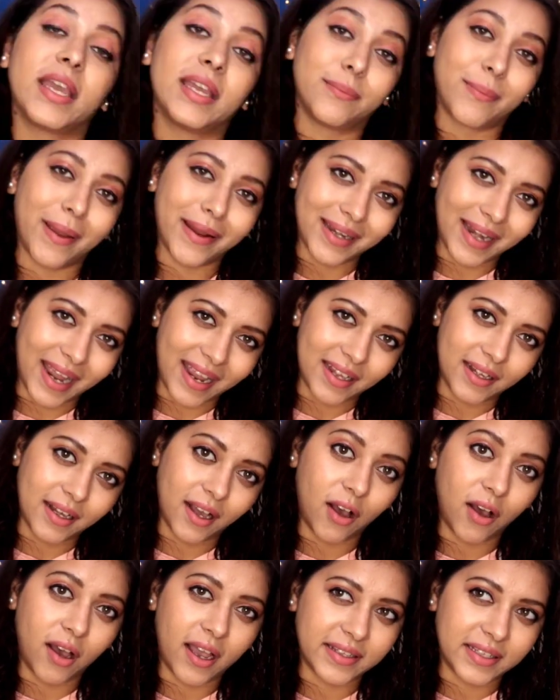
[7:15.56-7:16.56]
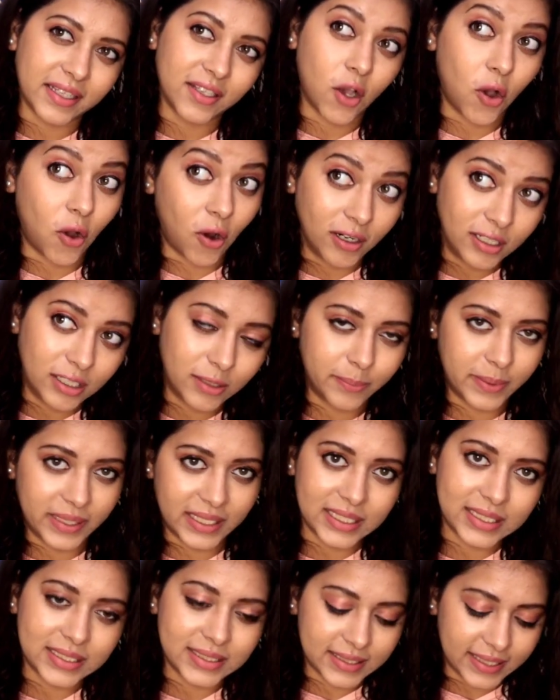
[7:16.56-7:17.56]
In my Nykaa, I think hot
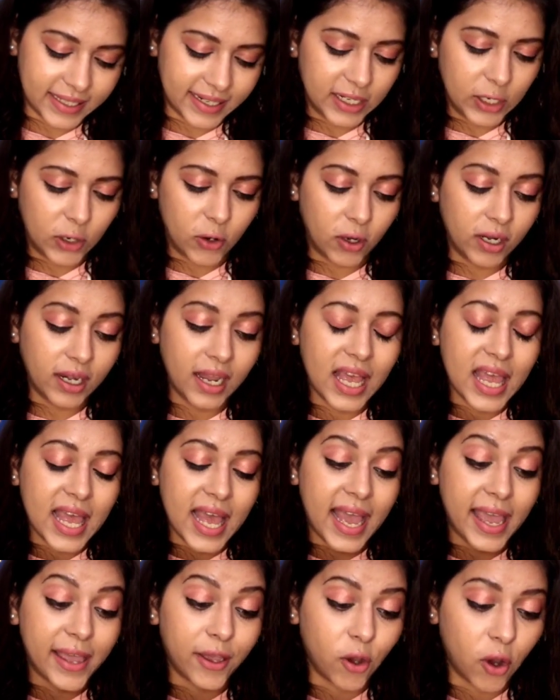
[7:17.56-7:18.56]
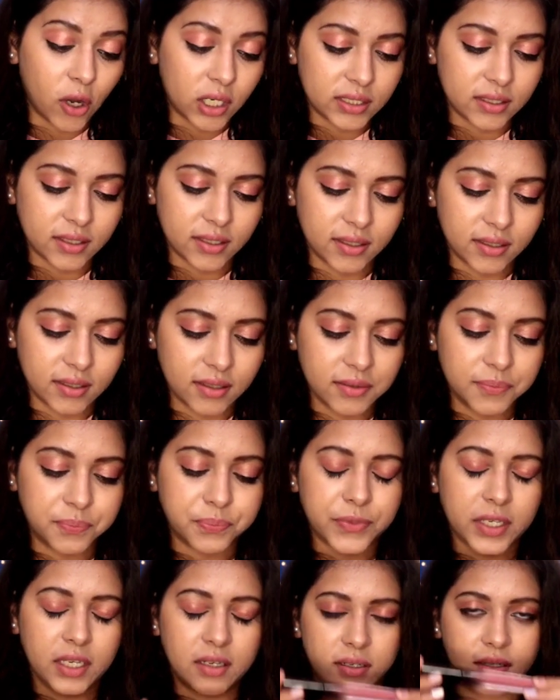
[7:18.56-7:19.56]
pink sale haul, I got
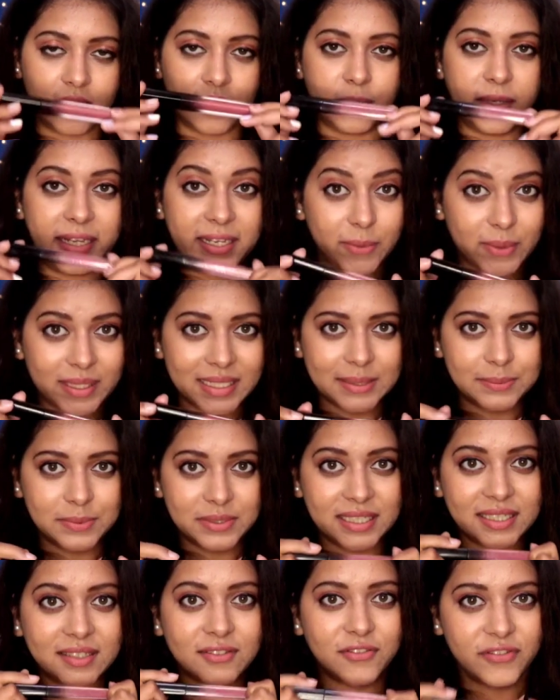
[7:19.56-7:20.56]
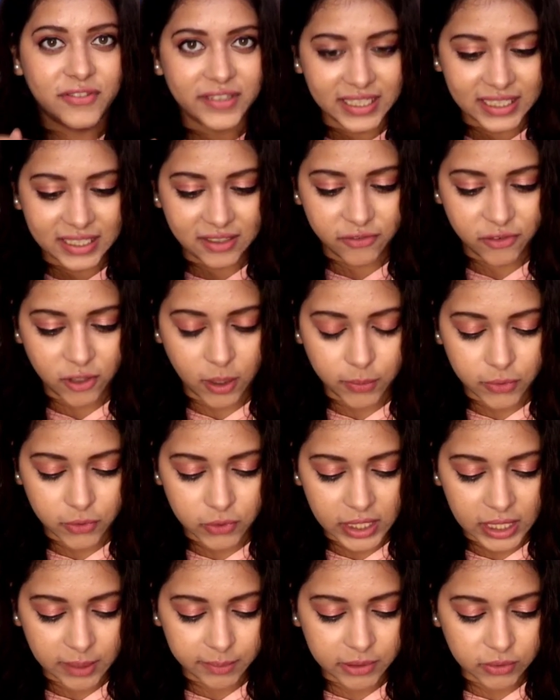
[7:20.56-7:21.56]
a liquid lipstick free from
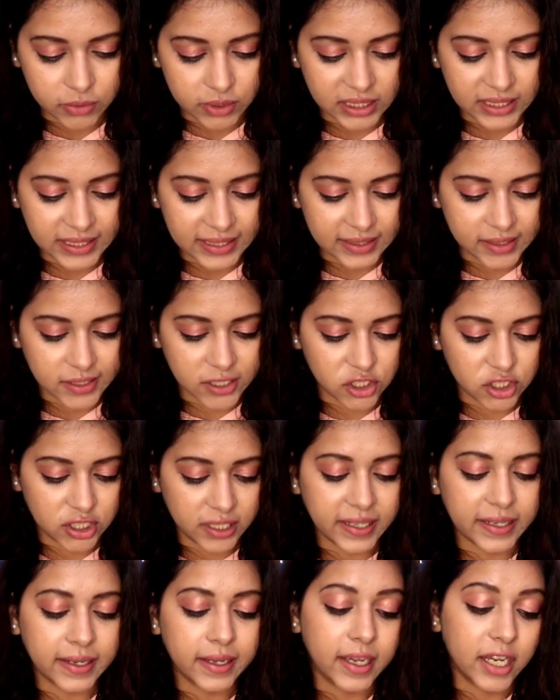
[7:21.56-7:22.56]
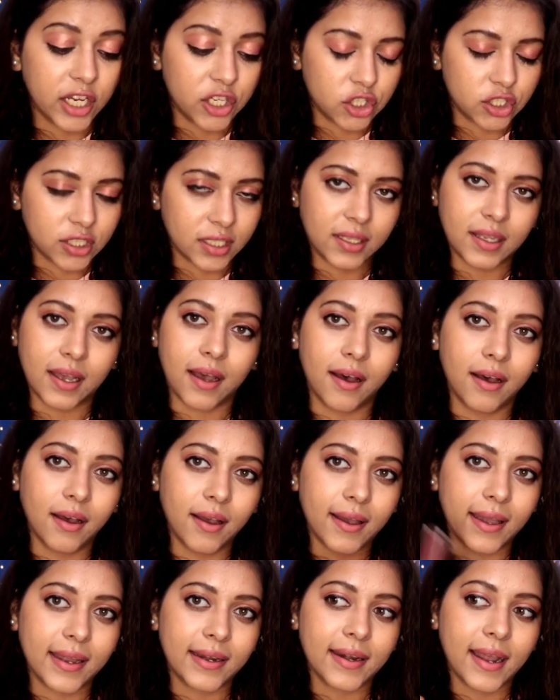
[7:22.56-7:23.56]
Huda Beauty in the shade
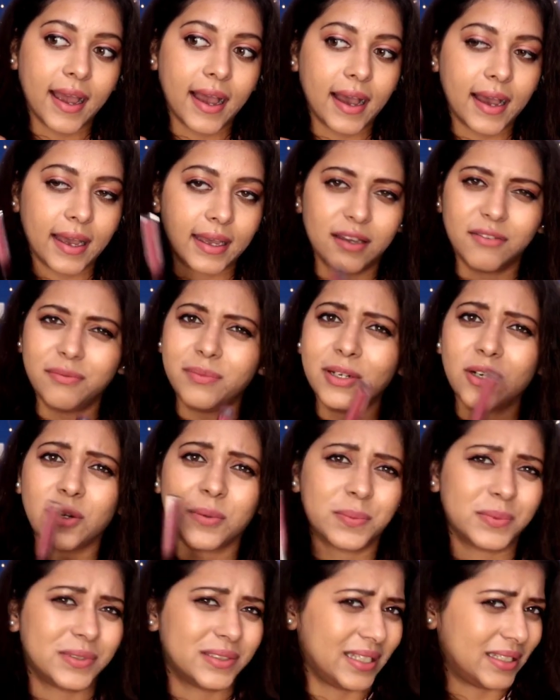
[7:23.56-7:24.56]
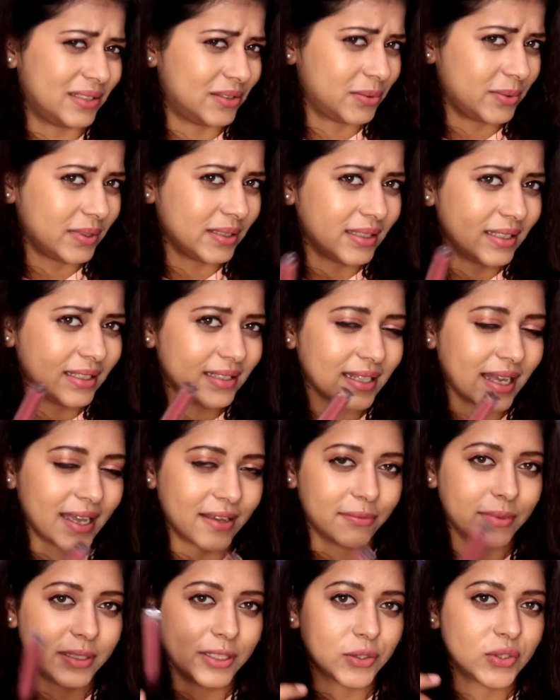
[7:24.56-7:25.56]
Shikha, and I have been obsessed with this. I
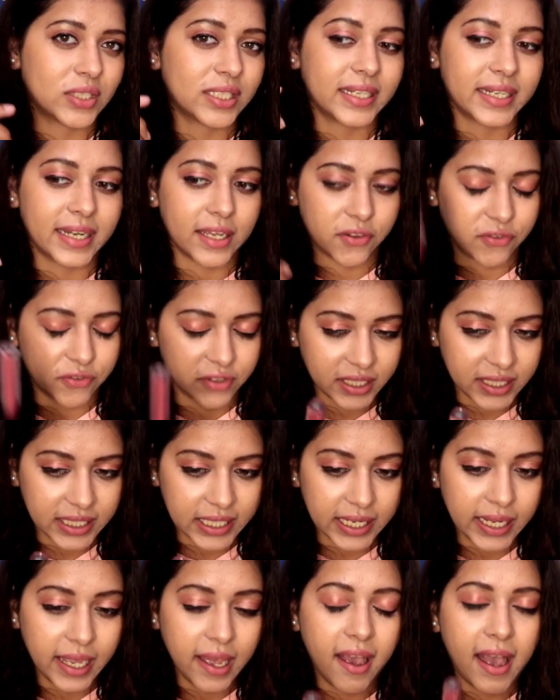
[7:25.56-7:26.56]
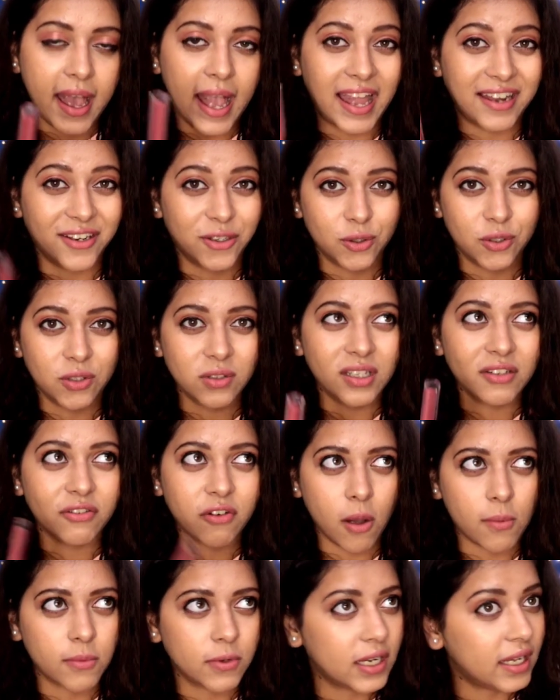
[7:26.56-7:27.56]
have been using it every day, and you know, the
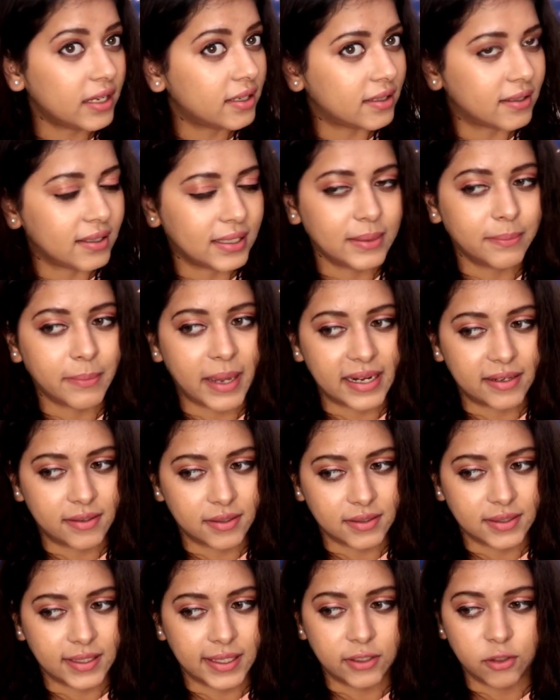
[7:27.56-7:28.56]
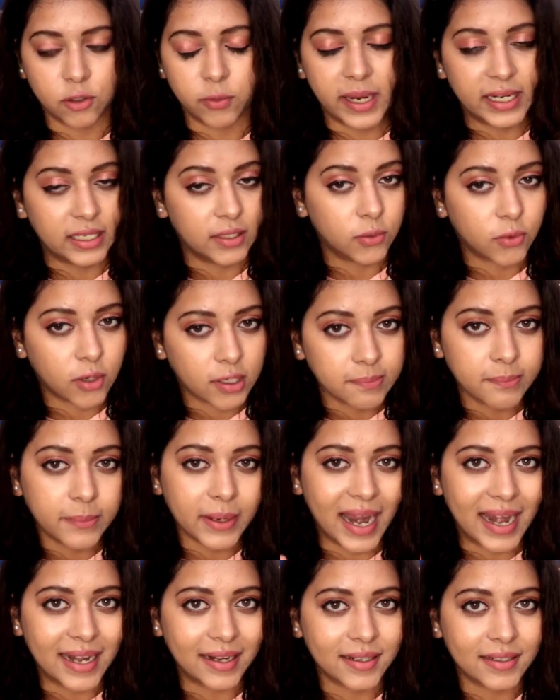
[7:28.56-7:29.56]
formula really matters. Like, no matter what
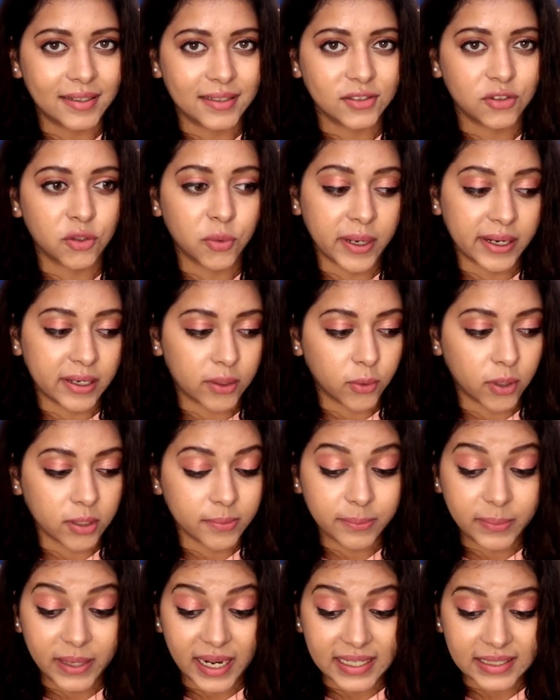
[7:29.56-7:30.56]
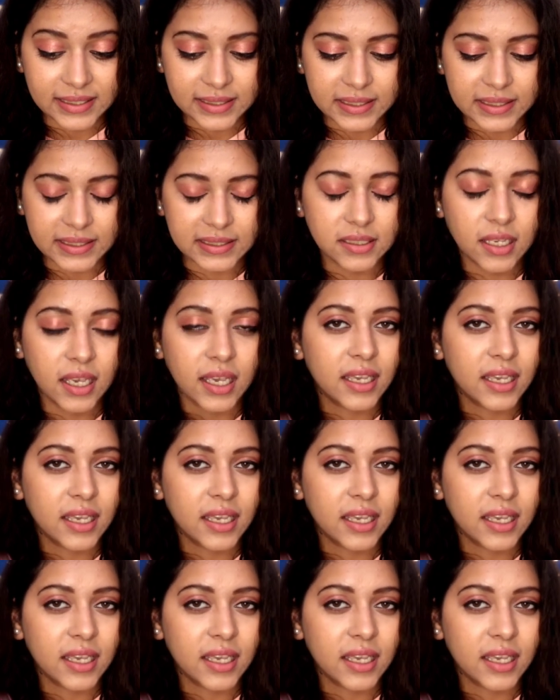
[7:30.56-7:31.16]
brand it is, no matter what price it is,